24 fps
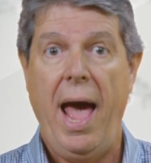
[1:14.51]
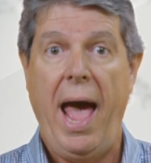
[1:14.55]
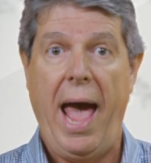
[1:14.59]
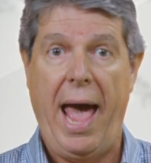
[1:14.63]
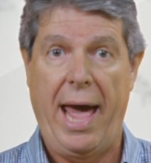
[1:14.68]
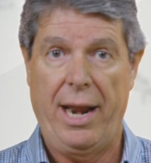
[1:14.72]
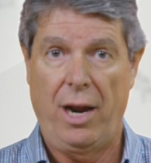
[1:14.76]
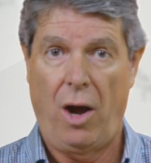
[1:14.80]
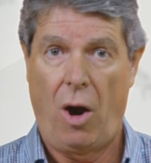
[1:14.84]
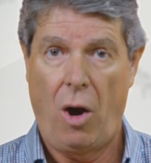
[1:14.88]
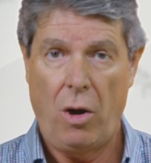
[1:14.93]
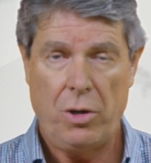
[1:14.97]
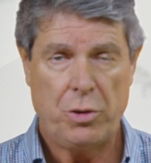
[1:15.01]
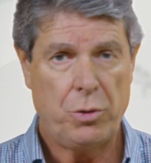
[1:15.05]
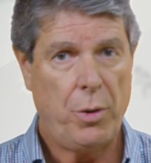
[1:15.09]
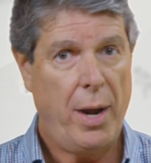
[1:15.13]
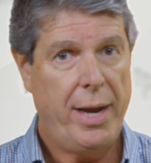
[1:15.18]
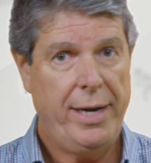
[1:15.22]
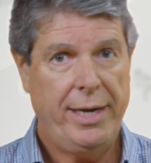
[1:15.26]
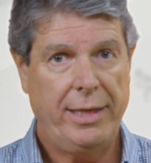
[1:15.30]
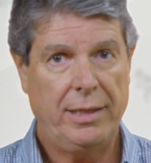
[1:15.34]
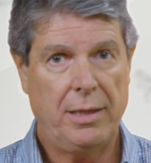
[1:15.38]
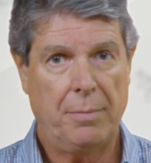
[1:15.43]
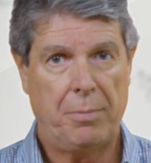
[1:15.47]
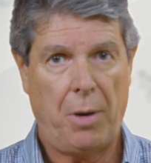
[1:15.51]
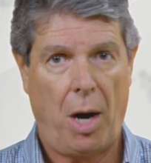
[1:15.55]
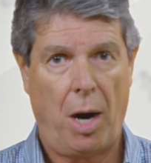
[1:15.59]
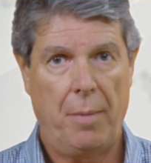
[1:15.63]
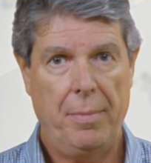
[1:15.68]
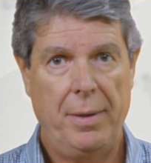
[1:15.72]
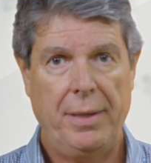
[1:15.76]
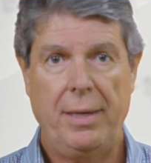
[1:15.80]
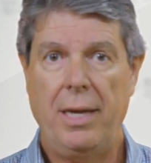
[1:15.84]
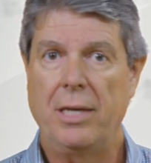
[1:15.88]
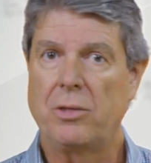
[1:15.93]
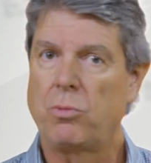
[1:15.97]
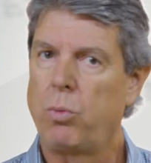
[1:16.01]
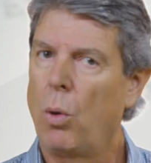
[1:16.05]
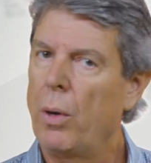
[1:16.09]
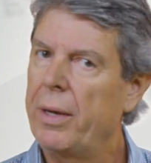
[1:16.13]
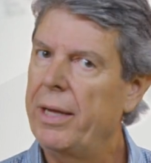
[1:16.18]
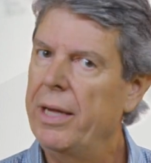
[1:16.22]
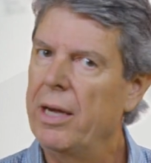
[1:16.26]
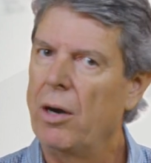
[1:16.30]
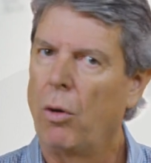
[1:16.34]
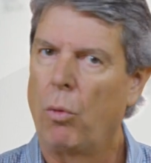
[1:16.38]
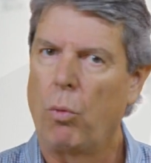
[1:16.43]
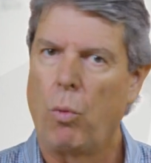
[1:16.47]
and our training department is
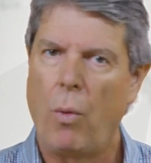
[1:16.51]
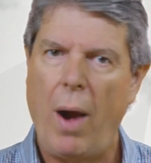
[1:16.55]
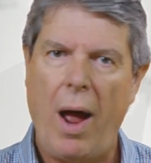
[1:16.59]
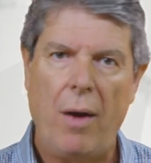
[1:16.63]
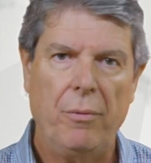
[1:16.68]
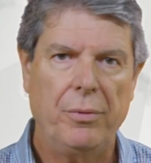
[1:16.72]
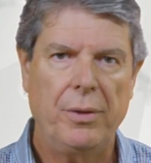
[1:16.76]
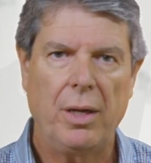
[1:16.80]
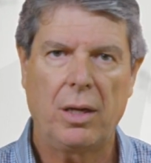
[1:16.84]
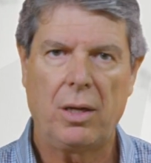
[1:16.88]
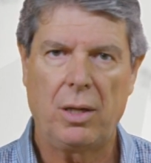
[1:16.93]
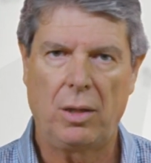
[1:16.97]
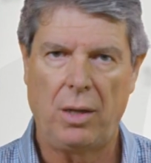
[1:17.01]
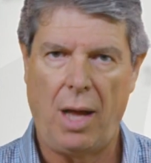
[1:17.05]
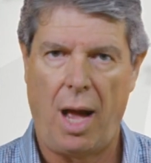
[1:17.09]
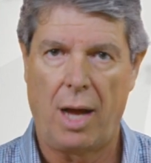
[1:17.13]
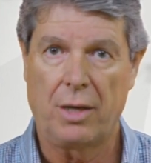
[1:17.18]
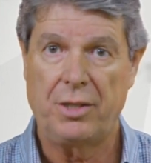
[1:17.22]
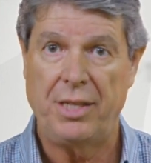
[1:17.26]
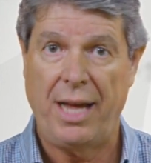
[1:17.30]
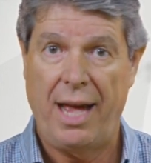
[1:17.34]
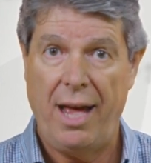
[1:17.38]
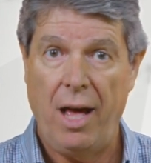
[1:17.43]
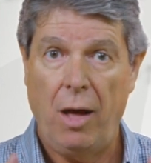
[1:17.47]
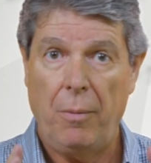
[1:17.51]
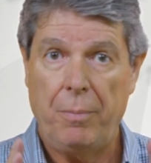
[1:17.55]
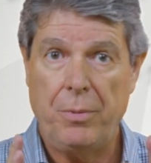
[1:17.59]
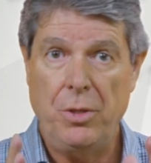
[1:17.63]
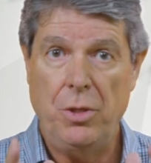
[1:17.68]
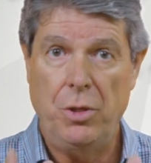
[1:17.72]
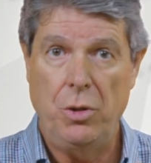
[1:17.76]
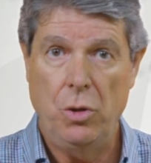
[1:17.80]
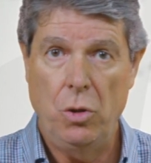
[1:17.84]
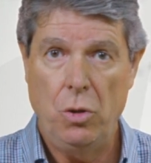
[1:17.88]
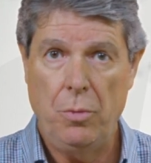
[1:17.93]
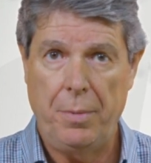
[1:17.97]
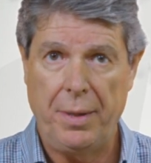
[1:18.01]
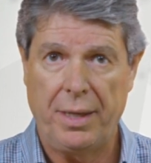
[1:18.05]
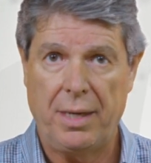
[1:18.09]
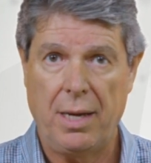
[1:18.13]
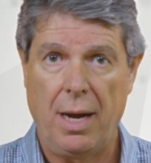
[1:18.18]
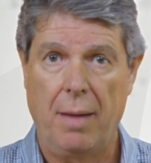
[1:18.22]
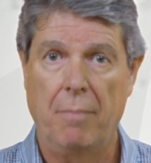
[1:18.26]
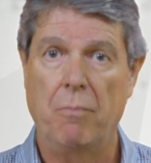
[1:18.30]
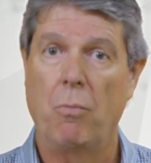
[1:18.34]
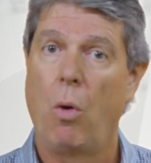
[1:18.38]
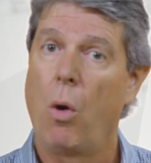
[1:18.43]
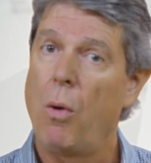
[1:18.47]
working around the clock to help you
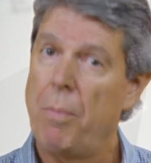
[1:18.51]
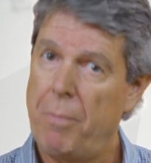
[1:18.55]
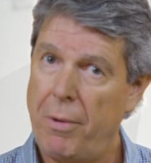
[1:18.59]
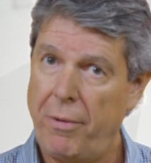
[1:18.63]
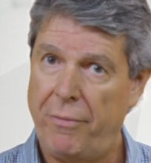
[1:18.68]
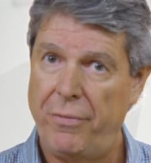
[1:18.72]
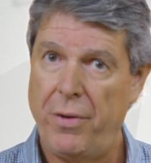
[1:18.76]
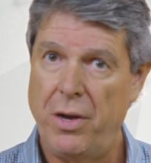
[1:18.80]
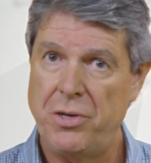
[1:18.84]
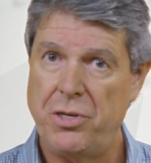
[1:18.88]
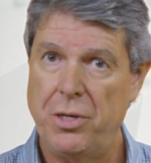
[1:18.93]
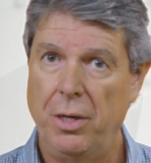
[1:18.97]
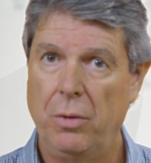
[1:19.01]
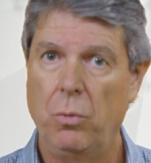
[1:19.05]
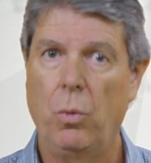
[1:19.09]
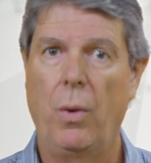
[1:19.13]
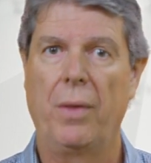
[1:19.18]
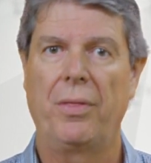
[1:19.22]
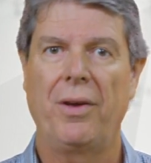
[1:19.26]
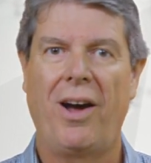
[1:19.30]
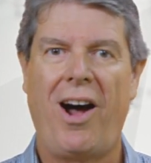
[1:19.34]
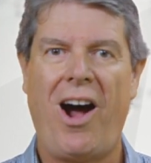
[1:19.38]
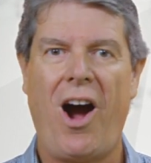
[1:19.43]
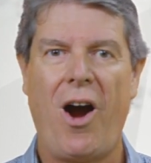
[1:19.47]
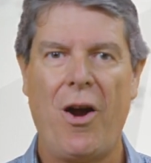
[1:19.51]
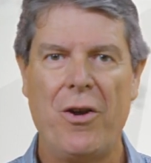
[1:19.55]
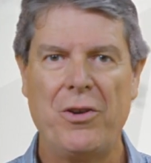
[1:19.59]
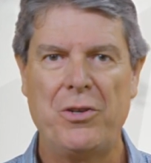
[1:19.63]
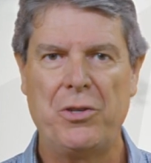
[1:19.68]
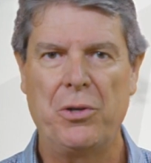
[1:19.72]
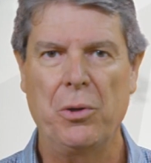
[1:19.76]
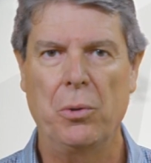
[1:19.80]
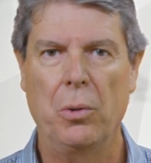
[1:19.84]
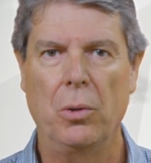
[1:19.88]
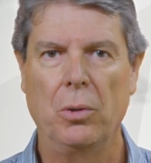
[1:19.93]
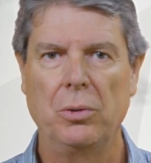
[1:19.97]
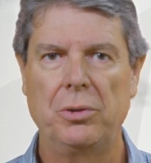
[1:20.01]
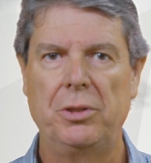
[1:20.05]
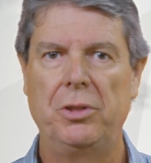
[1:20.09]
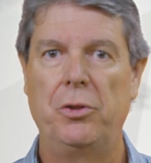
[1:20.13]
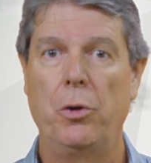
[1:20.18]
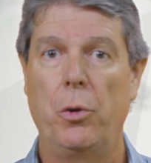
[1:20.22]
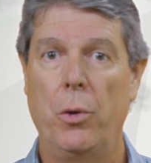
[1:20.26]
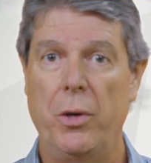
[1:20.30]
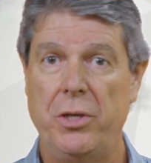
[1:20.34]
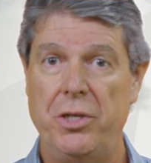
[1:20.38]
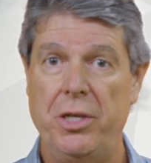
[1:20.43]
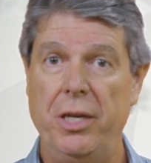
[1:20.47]
become more proficient with our tools
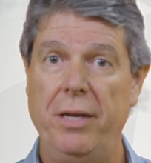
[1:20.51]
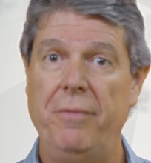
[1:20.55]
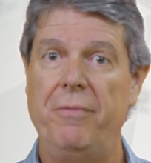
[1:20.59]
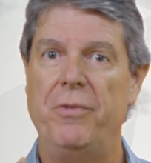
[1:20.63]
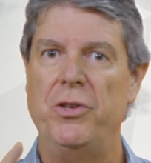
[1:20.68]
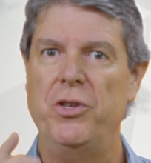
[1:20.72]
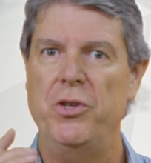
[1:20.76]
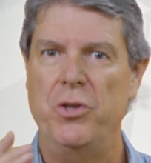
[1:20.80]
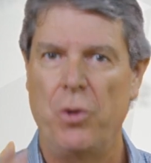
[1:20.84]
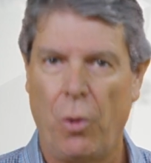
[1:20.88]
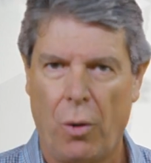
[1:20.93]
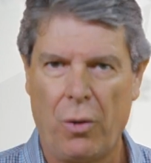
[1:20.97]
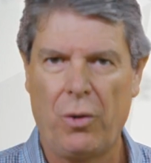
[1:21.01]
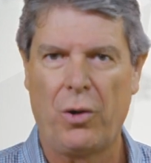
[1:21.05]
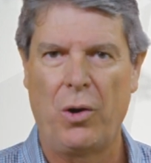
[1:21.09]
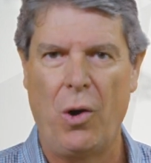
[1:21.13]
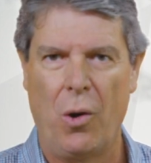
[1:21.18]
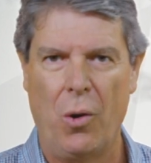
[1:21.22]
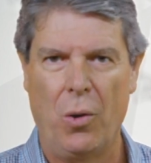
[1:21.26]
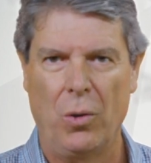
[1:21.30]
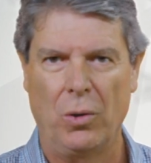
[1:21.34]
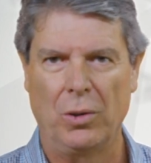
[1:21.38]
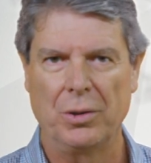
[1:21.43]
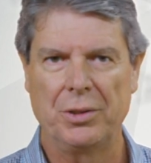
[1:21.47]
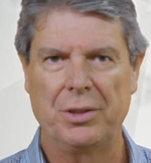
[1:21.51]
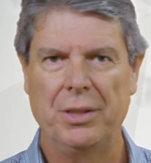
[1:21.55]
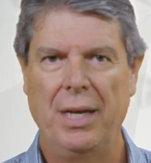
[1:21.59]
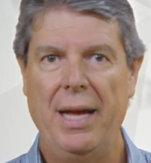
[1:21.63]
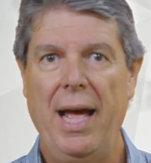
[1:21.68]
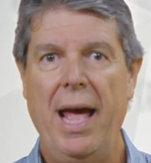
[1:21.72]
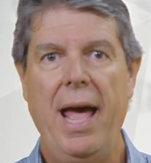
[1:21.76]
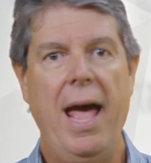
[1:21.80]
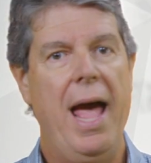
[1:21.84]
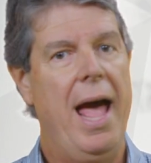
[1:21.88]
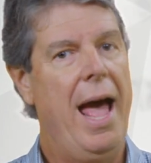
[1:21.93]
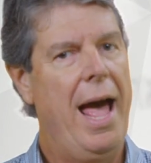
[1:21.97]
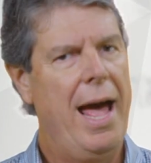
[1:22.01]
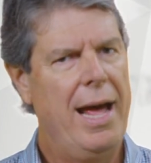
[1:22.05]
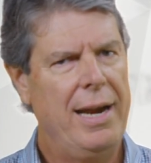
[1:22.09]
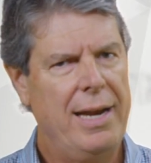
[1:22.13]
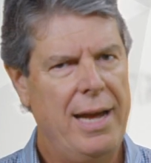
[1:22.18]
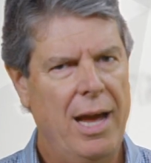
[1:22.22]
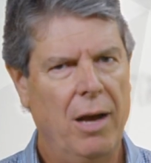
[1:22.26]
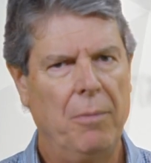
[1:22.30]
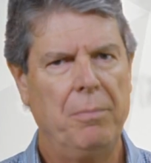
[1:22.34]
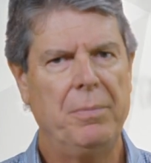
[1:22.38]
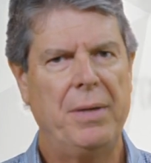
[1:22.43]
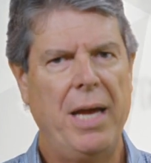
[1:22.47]
to achieve your goals and
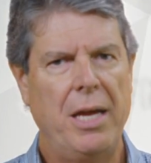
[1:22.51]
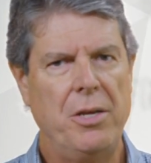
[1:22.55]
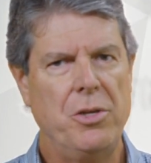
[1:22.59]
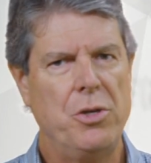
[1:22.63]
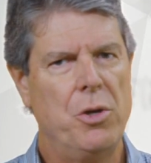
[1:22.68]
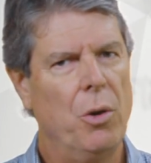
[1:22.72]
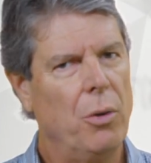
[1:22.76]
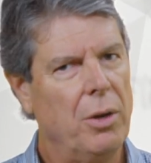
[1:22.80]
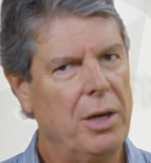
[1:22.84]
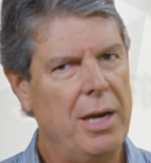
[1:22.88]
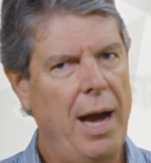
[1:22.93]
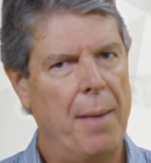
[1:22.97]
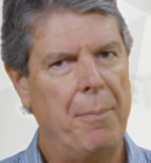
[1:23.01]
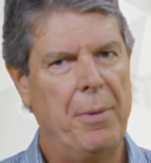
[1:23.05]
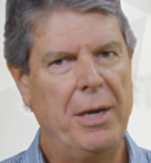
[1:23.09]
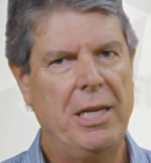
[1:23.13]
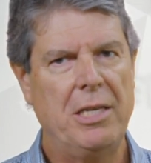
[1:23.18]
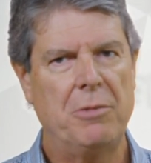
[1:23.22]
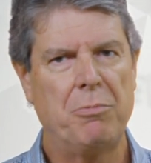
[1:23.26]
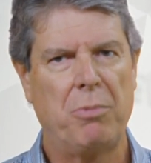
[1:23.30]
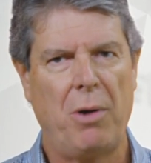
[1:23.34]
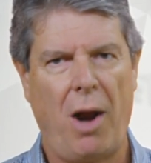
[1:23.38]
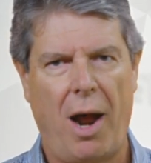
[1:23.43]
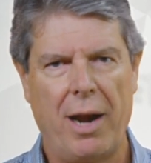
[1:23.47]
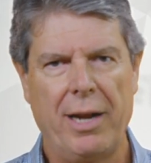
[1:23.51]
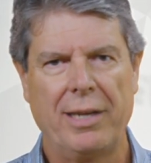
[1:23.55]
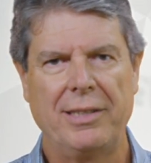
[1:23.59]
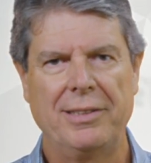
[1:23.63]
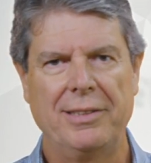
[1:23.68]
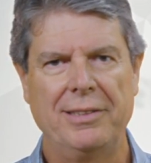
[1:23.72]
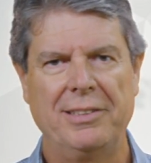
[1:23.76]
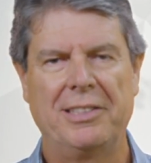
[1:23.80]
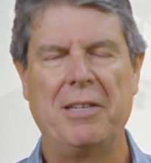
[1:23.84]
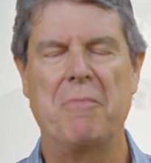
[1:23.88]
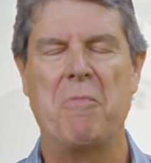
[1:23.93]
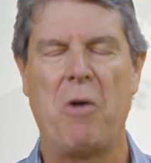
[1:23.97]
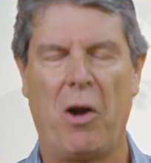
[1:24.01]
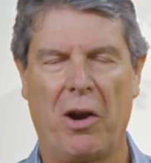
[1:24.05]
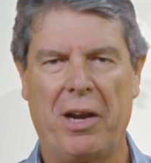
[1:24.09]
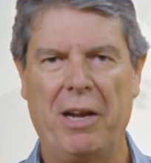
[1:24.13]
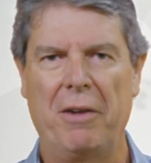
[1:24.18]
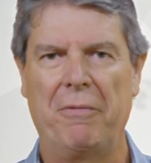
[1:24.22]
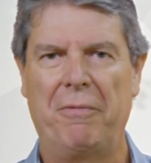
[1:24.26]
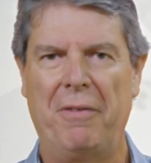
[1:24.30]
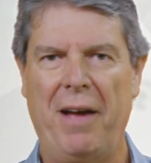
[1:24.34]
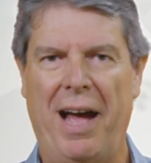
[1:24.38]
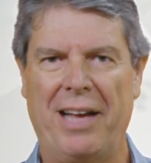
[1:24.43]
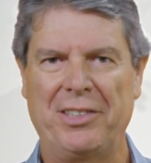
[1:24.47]
help get your company's products to
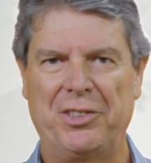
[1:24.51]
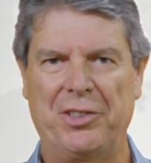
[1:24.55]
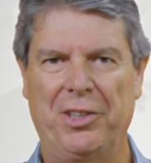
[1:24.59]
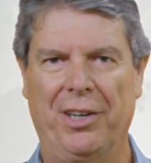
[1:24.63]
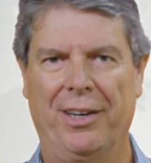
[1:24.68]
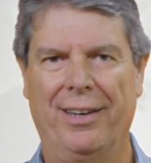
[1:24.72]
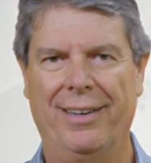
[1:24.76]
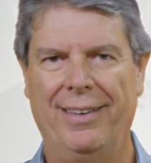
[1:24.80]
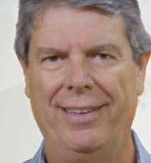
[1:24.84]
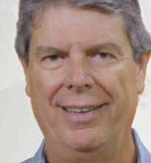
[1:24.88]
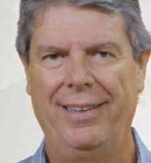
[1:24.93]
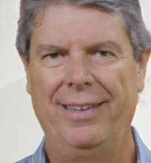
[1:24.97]
market faster.